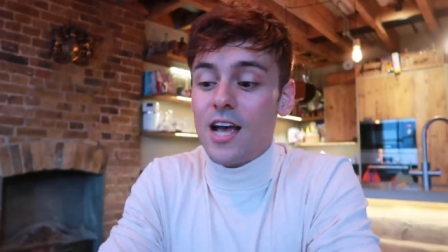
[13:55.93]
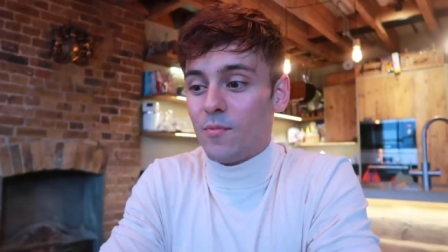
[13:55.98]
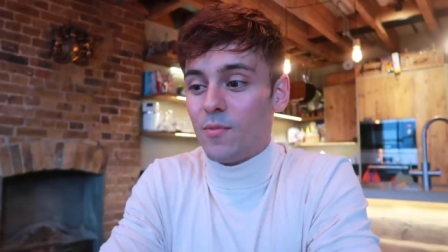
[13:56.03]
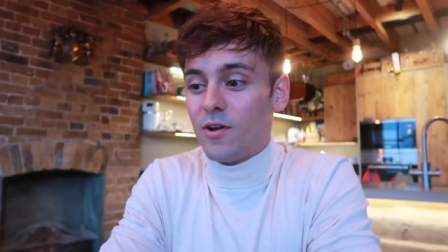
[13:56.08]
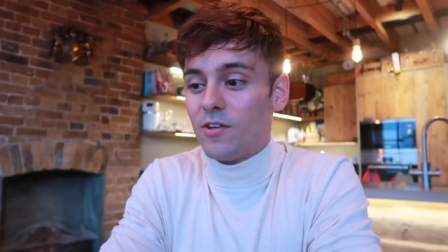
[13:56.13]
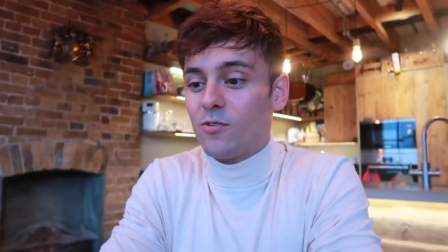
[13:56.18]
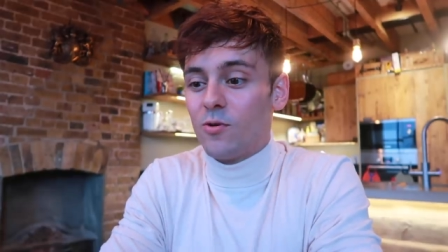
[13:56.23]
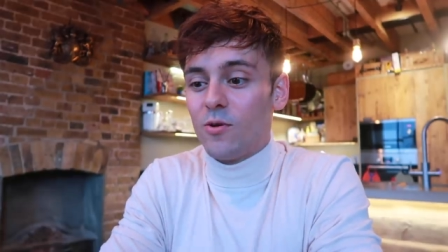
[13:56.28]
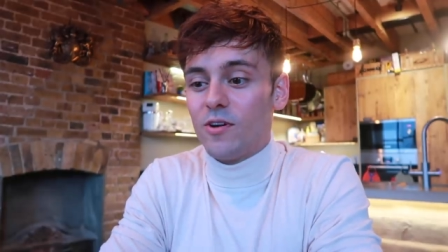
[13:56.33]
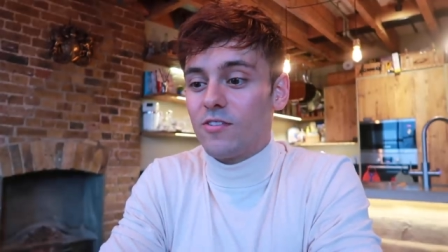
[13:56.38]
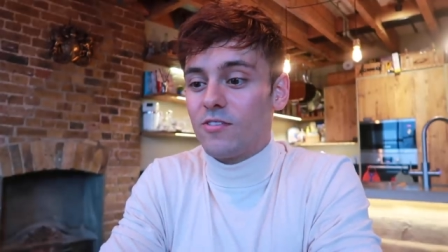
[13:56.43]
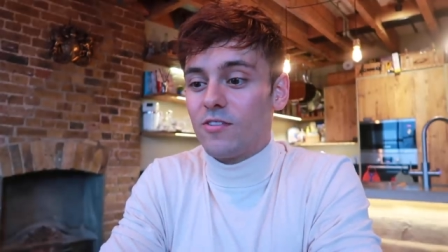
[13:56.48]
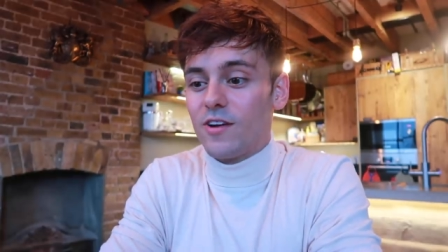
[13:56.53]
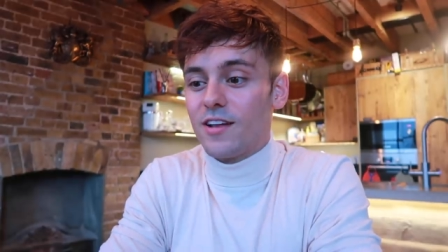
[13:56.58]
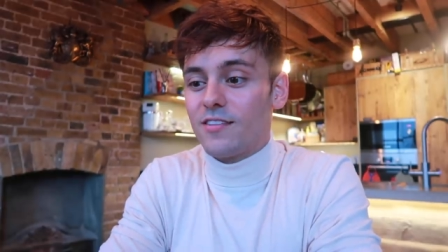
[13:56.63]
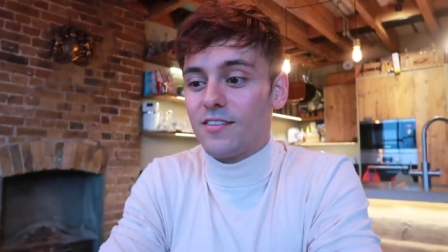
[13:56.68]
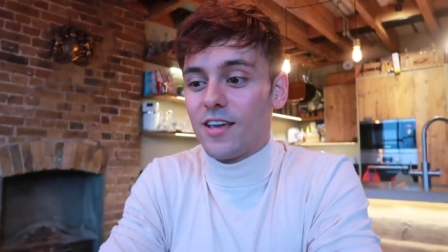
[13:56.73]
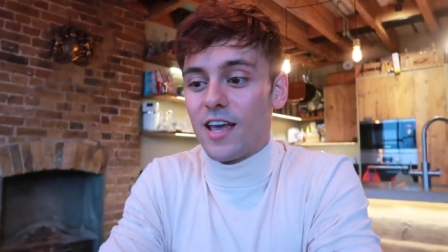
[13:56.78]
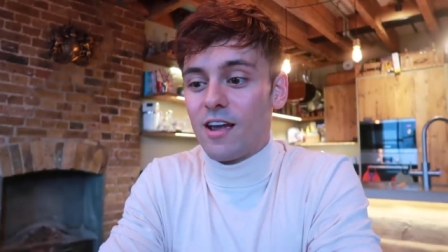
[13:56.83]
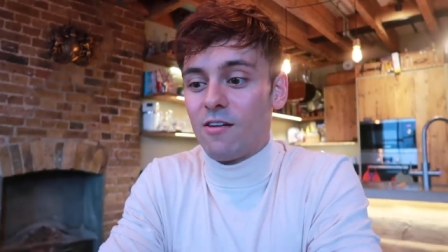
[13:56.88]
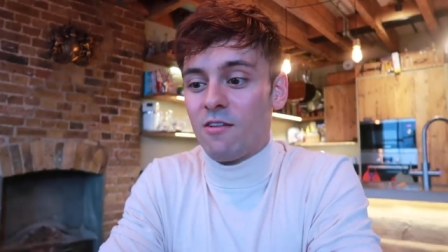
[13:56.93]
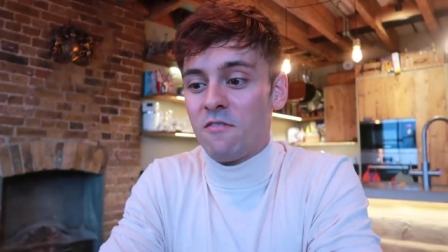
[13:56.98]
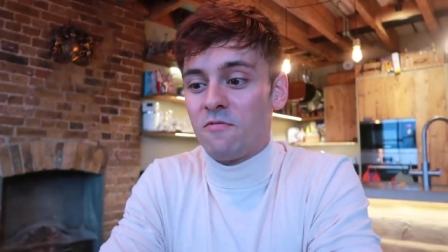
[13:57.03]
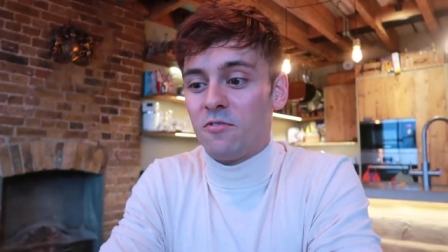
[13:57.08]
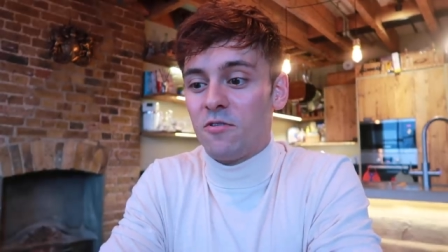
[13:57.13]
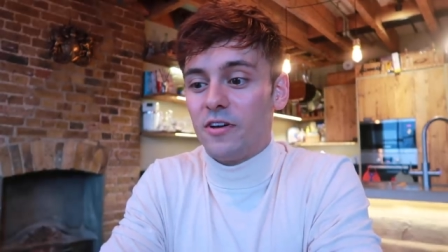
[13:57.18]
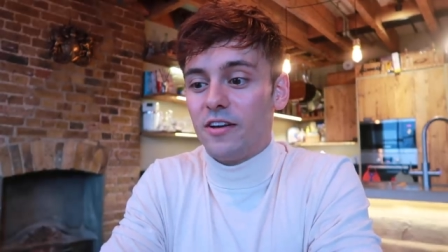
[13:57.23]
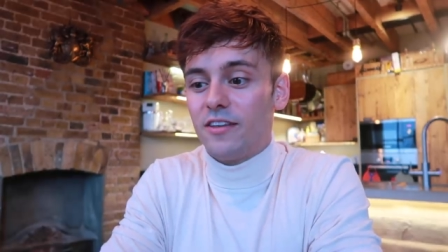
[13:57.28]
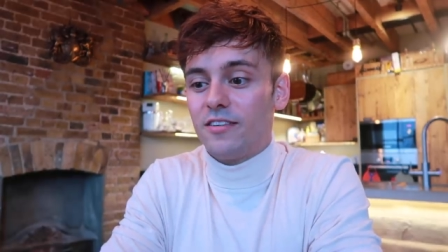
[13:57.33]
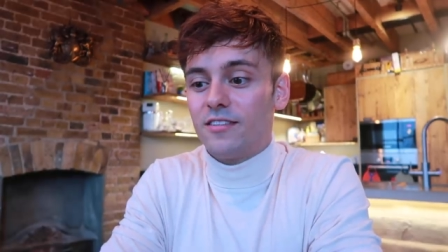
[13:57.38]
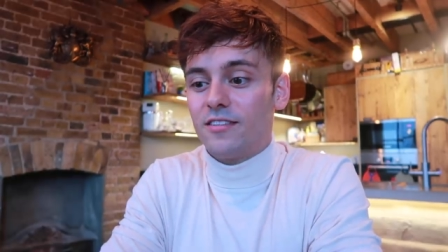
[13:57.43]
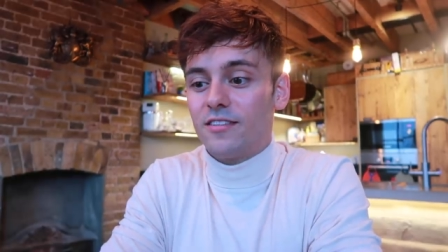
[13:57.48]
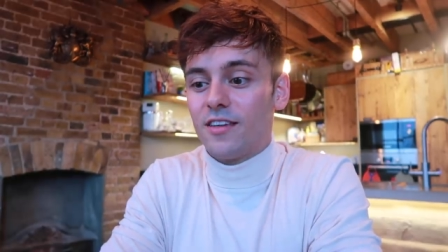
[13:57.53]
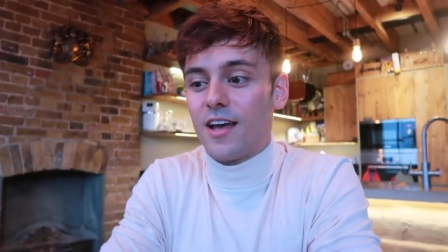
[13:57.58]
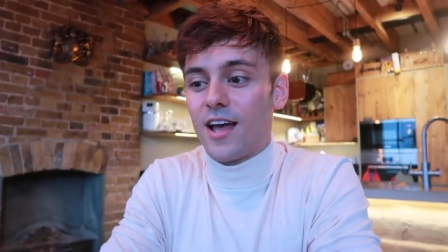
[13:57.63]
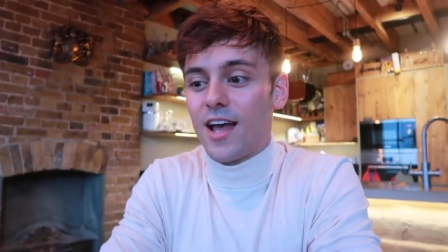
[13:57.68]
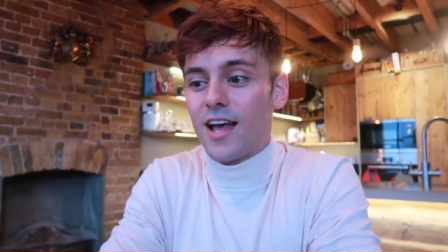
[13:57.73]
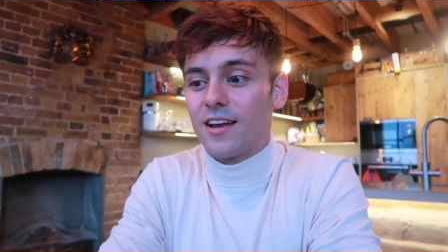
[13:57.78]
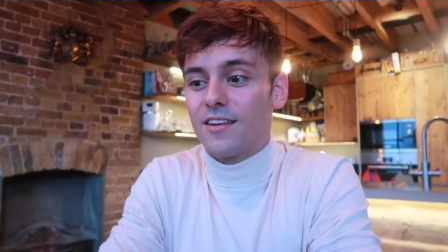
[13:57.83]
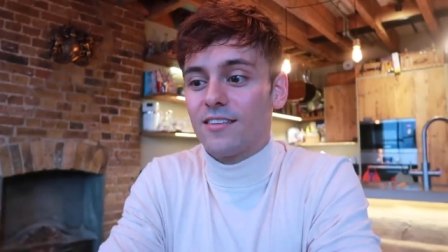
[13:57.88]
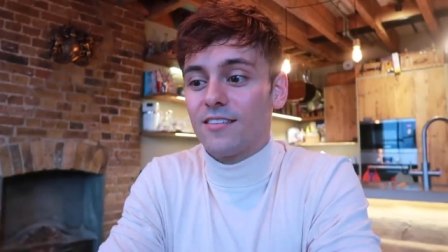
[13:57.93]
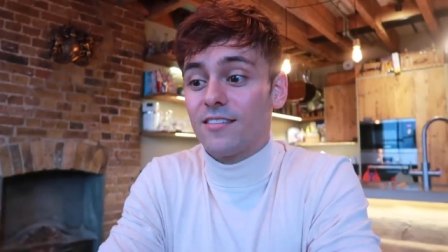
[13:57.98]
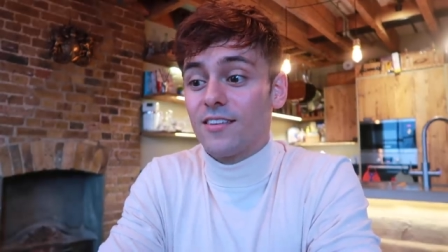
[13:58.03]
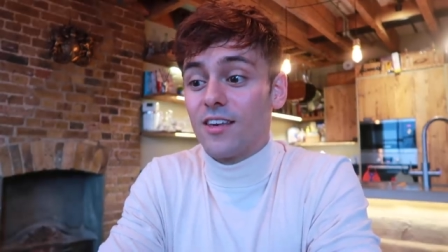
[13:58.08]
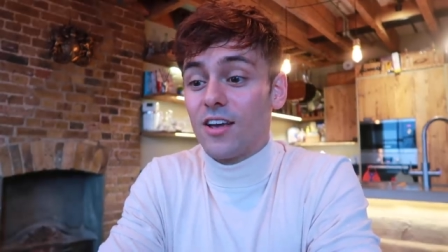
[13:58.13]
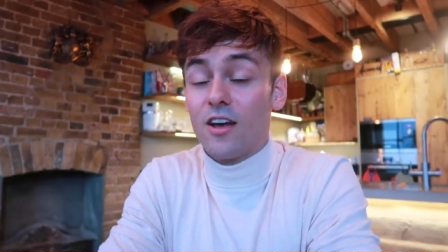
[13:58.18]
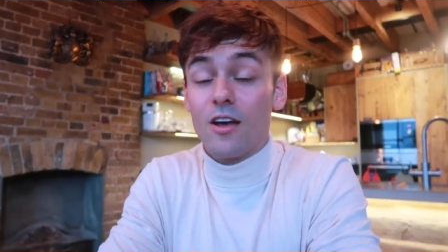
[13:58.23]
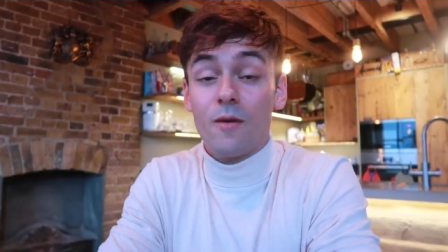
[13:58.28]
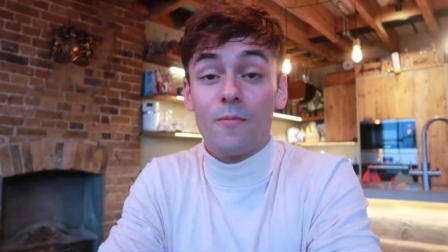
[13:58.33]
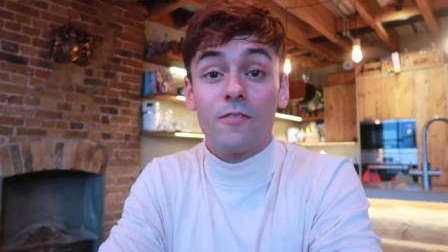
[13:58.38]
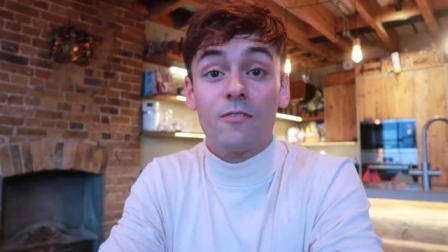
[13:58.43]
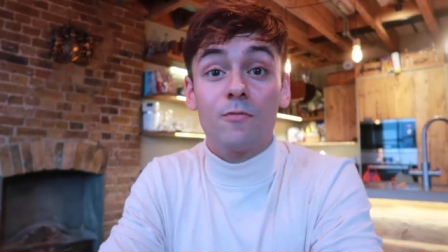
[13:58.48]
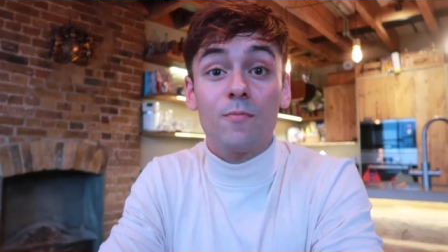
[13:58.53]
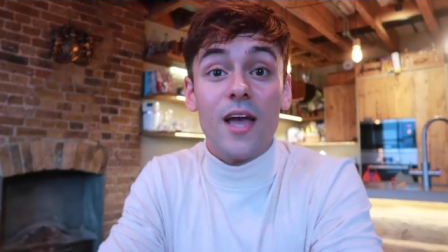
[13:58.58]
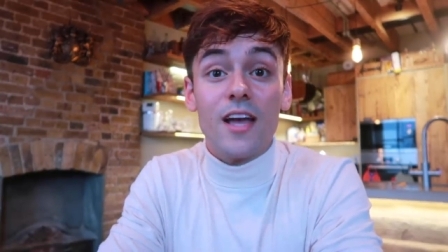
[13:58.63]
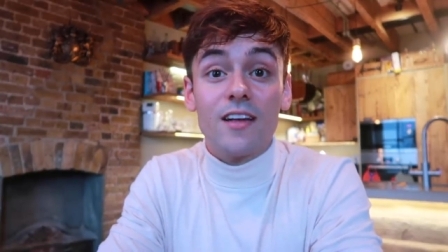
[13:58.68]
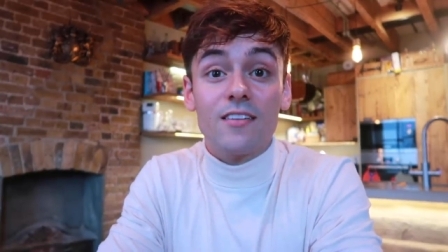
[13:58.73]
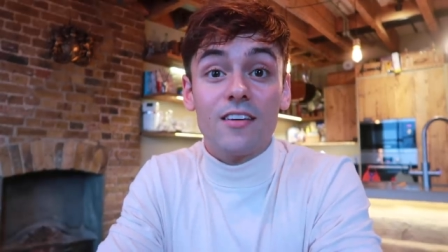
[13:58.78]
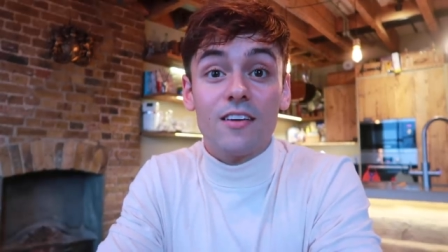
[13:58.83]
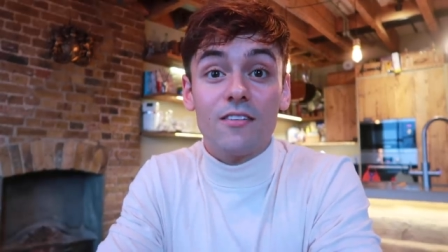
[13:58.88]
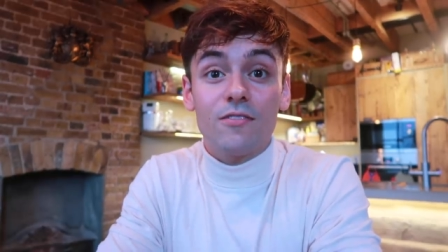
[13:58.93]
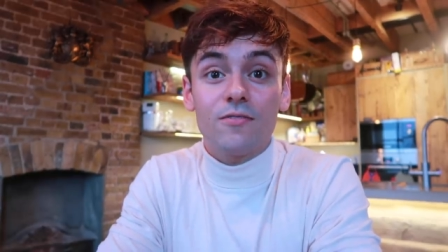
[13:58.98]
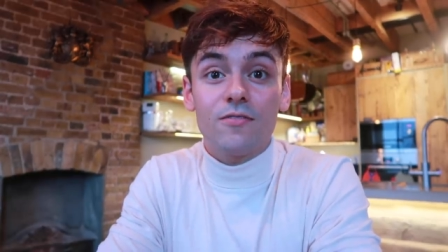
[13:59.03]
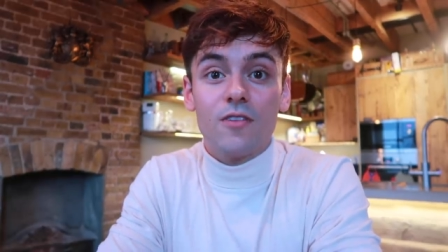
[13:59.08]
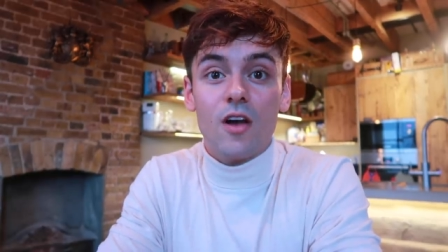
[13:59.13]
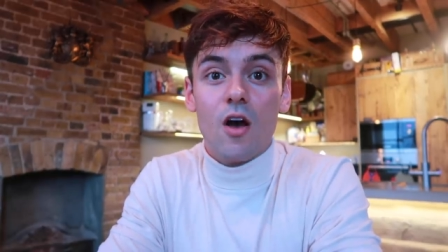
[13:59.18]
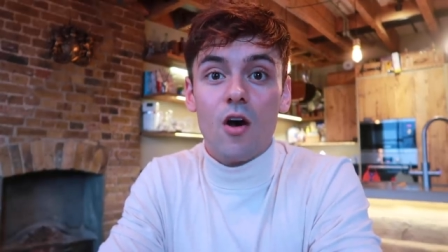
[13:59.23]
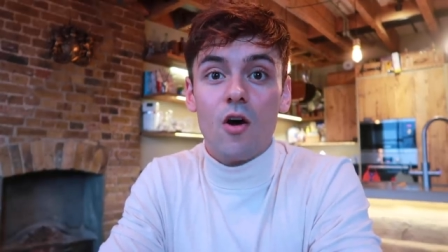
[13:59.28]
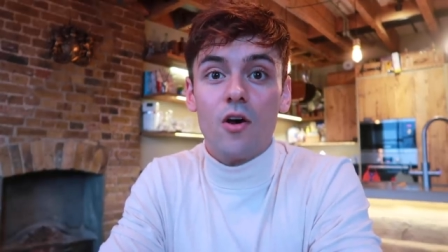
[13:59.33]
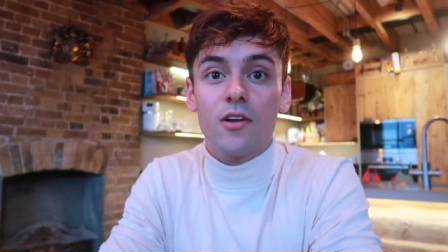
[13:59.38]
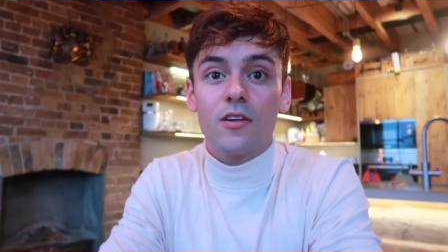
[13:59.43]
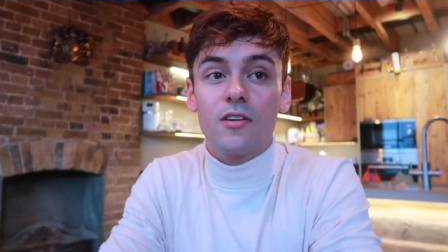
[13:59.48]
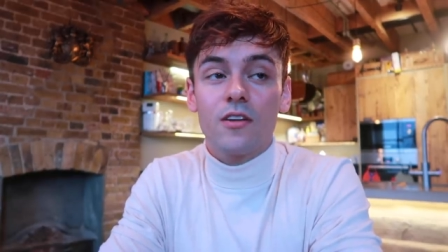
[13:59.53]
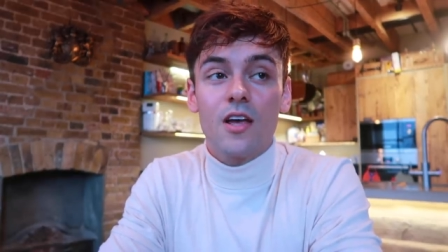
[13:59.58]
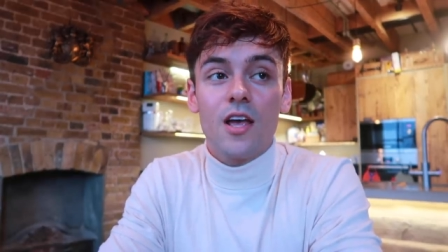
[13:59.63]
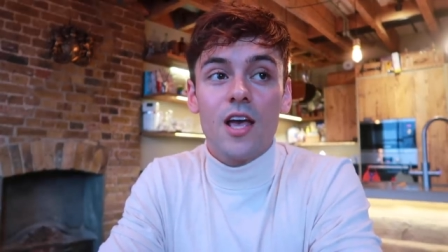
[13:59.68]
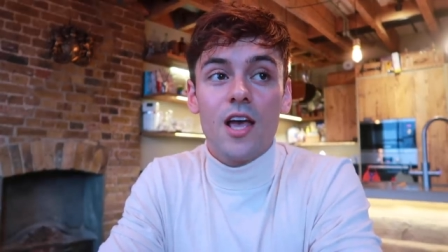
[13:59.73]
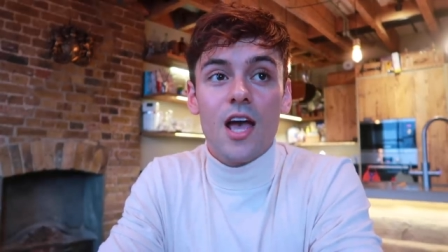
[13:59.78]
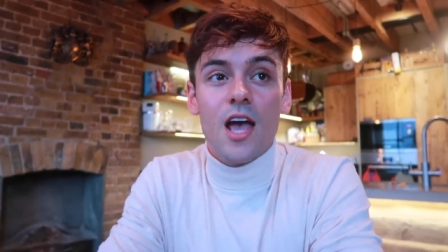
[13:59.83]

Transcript: but it's always great to hear her voice and her perspective on